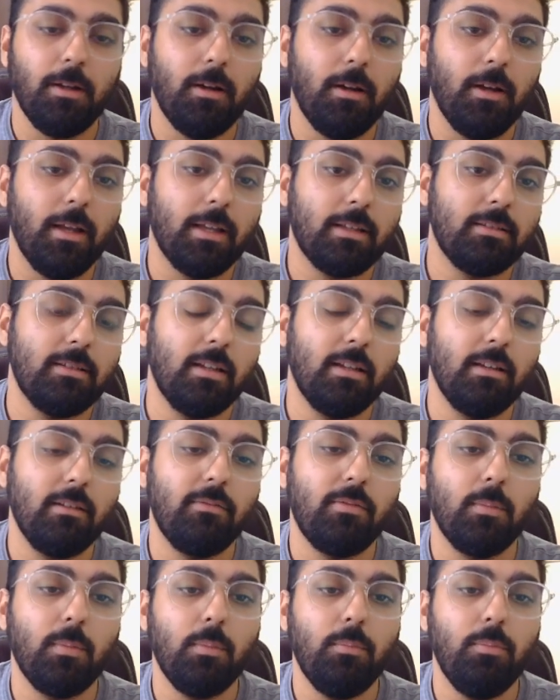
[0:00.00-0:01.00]
extend
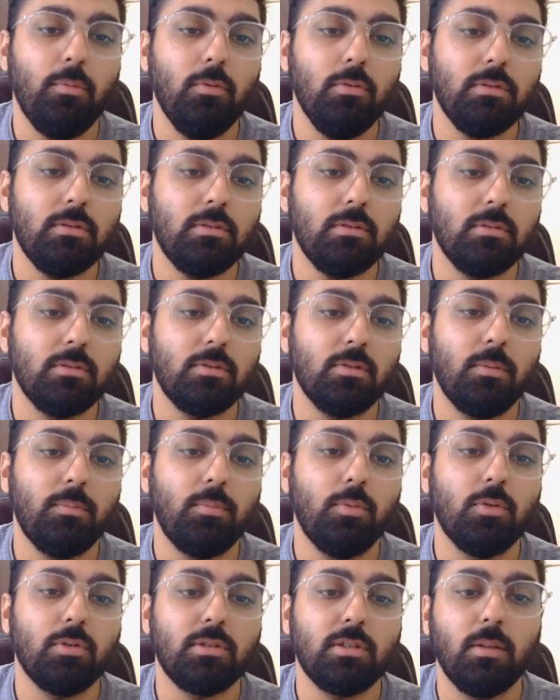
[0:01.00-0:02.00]
from a post. So a
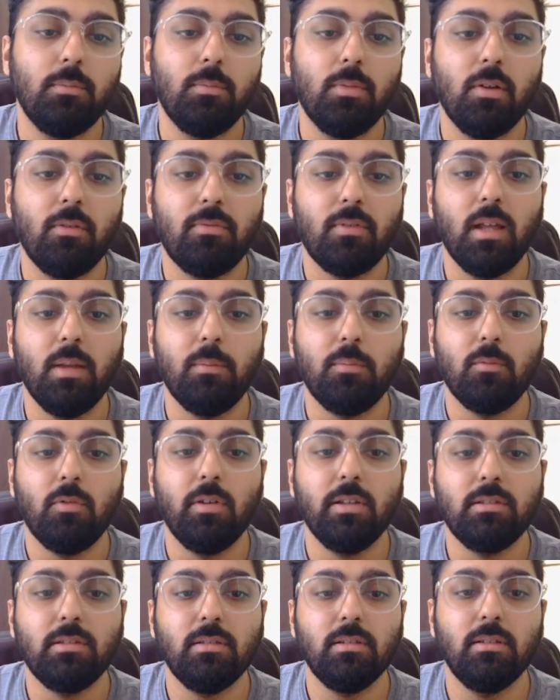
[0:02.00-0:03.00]
post can be of type
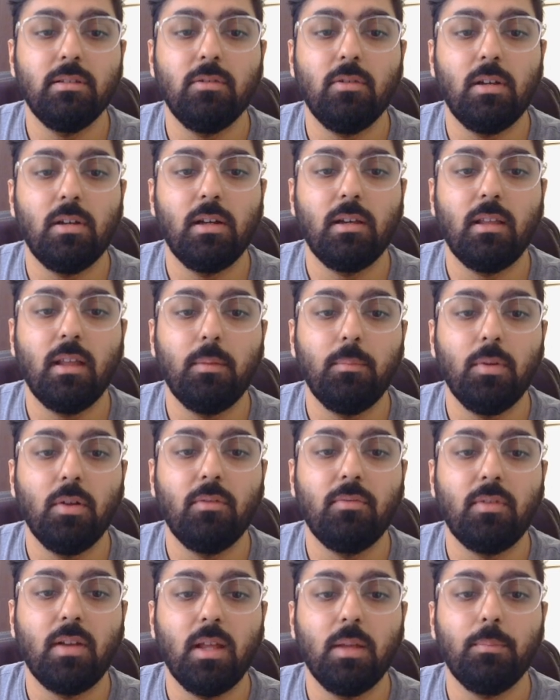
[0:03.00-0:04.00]
question, or it can be
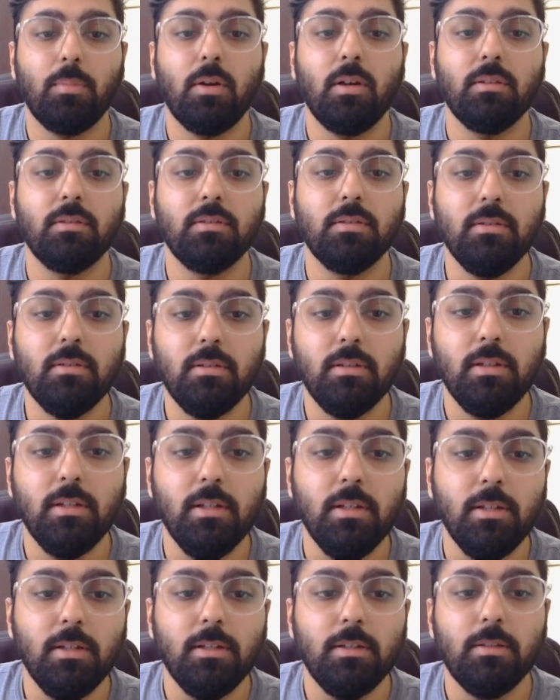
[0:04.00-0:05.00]
of type answer.
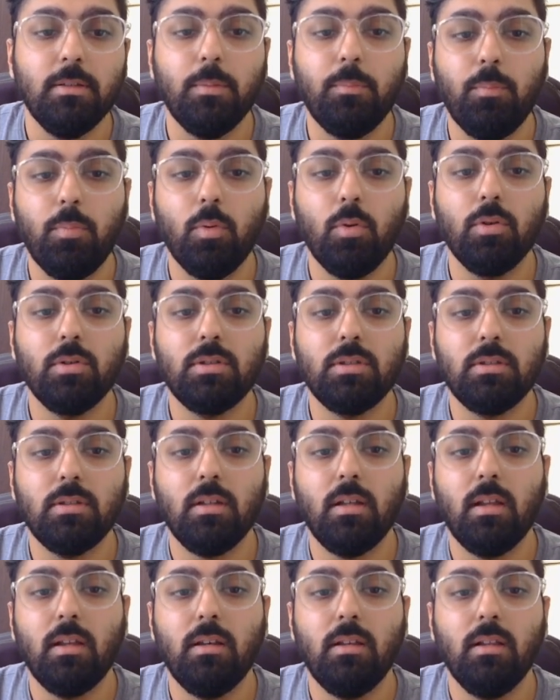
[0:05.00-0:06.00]
The post
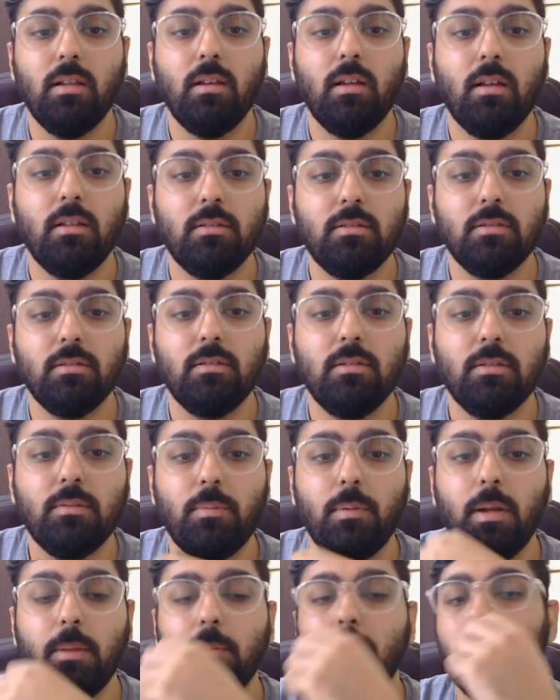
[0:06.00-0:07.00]
and an answer is
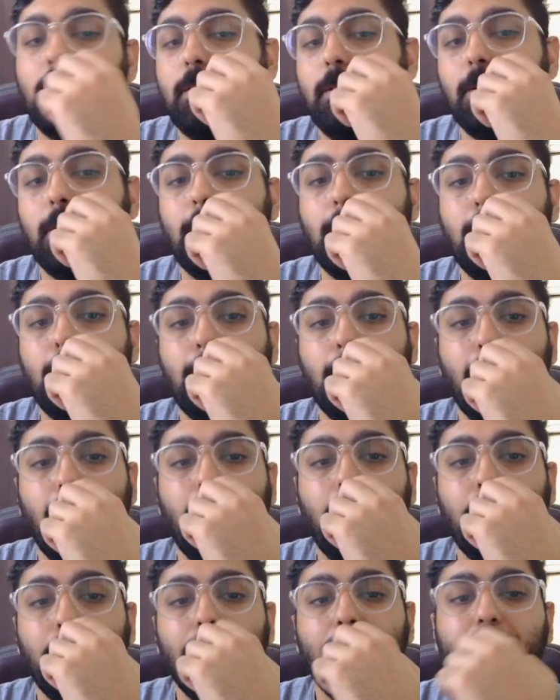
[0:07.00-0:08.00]
pretty much the
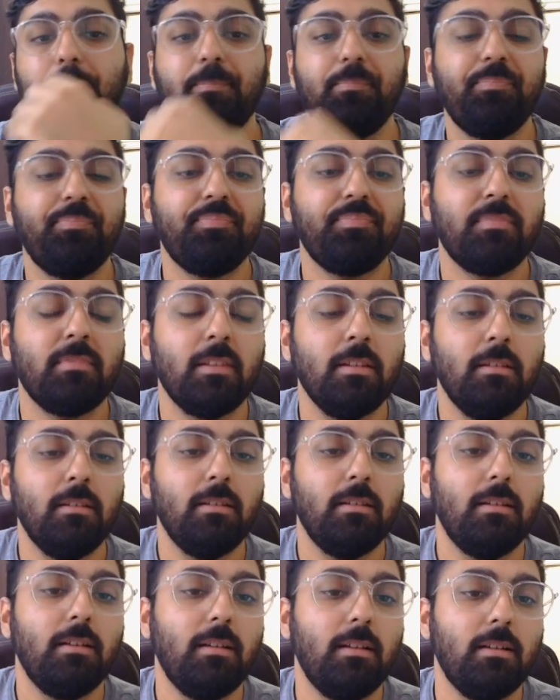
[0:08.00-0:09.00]
same.
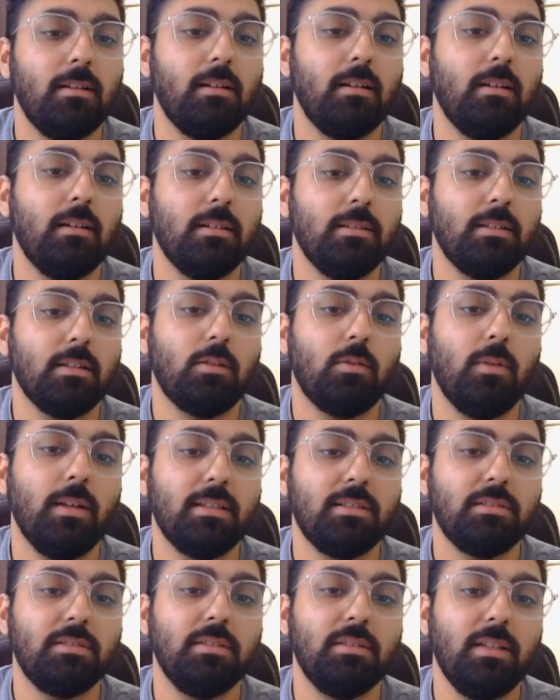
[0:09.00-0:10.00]
The
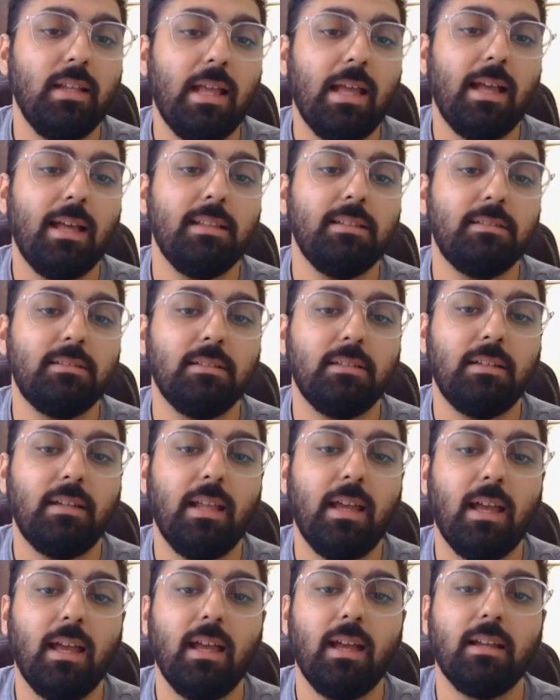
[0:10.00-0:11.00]
question adds a
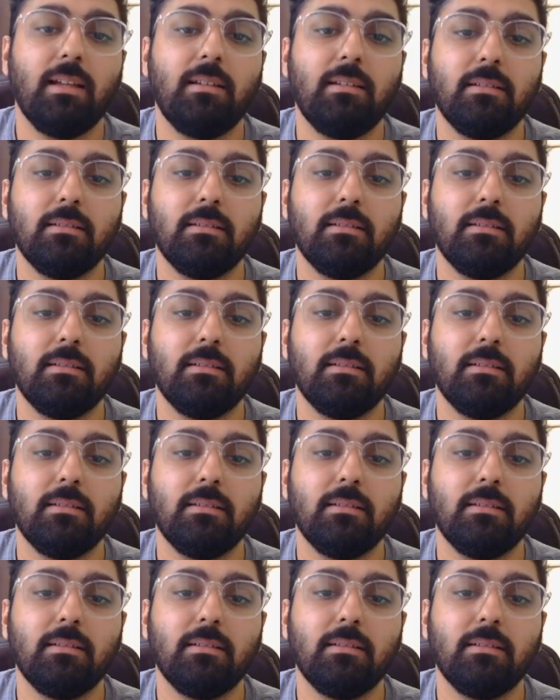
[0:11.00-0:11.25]
tag